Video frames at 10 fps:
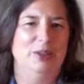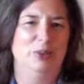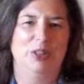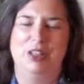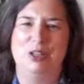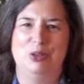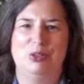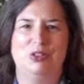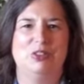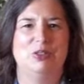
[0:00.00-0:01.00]
with a huge
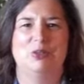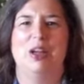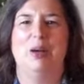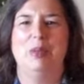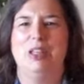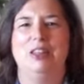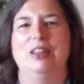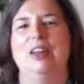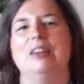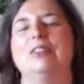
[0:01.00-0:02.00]
tsunami in the
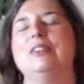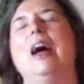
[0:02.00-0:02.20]
next,